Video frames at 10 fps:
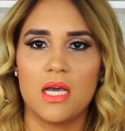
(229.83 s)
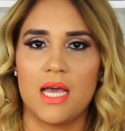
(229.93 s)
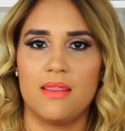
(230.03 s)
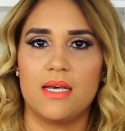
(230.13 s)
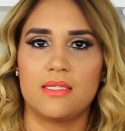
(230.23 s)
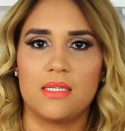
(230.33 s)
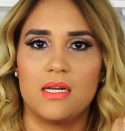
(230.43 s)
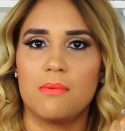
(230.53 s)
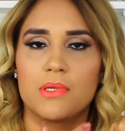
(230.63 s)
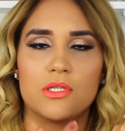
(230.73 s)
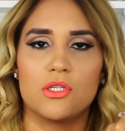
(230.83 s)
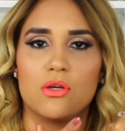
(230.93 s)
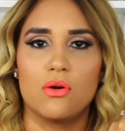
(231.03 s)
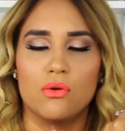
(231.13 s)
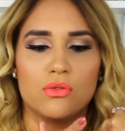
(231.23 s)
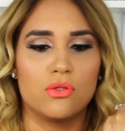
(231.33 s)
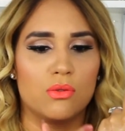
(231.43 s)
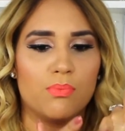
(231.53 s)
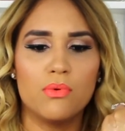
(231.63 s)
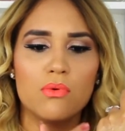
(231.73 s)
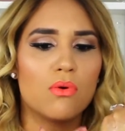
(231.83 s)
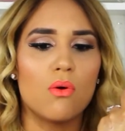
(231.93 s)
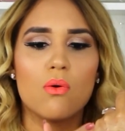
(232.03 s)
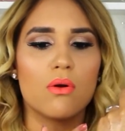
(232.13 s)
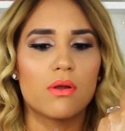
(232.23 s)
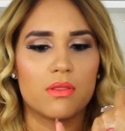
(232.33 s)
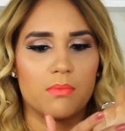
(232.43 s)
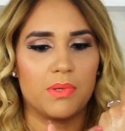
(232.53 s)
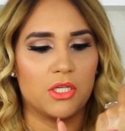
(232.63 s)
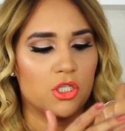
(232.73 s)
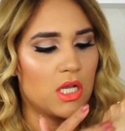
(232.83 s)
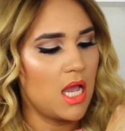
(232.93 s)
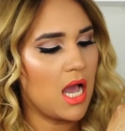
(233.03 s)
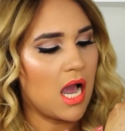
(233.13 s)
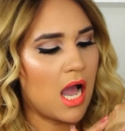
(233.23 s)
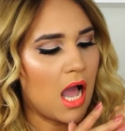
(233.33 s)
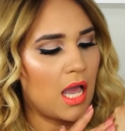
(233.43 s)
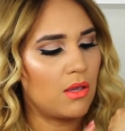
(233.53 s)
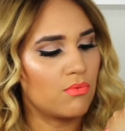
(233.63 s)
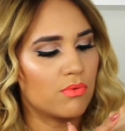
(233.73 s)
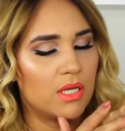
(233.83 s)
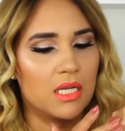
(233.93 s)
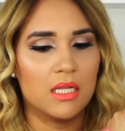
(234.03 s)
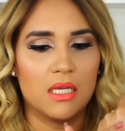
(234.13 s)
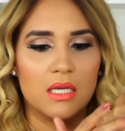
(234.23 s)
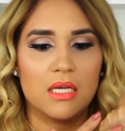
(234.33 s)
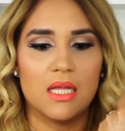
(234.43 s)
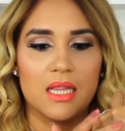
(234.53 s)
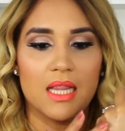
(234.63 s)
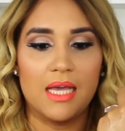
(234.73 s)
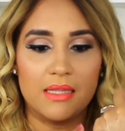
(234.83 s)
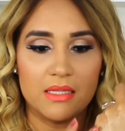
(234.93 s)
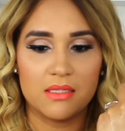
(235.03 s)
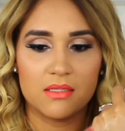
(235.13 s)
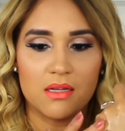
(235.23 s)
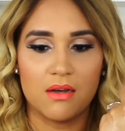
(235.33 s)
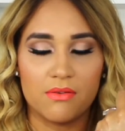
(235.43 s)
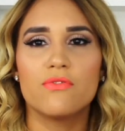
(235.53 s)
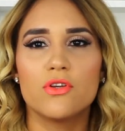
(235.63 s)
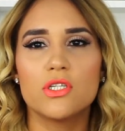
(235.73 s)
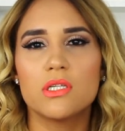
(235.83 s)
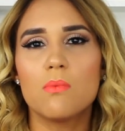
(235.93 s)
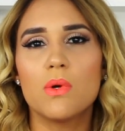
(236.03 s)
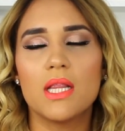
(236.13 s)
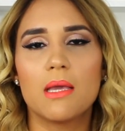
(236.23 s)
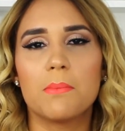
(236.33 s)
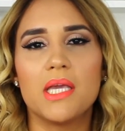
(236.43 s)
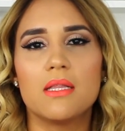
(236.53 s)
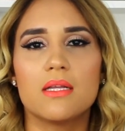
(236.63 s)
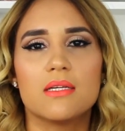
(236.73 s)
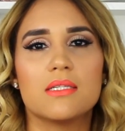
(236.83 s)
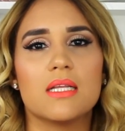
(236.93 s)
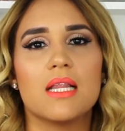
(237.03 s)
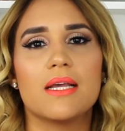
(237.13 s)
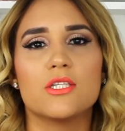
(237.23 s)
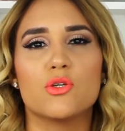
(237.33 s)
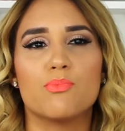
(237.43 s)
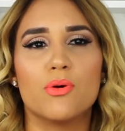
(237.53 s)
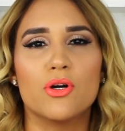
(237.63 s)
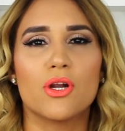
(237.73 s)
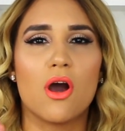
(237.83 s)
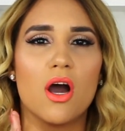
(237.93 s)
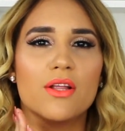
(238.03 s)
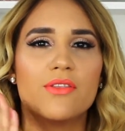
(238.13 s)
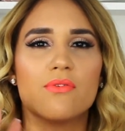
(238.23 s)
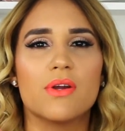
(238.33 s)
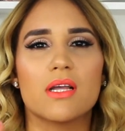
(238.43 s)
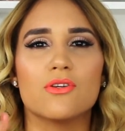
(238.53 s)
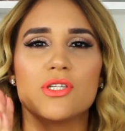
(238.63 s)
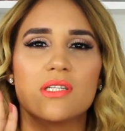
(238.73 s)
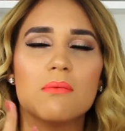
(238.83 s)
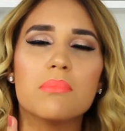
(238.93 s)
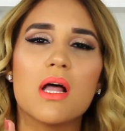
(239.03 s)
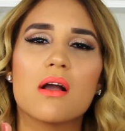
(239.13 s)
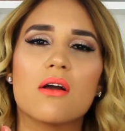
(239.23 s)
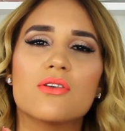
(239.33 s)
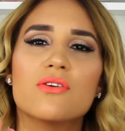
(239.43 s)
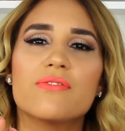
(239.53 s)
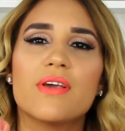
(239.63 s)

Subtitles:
and that's it. I'm good to go to the pool or the beach. I really like this stuff. If you're someone like me that doesn't like to put on the regular sunblock on your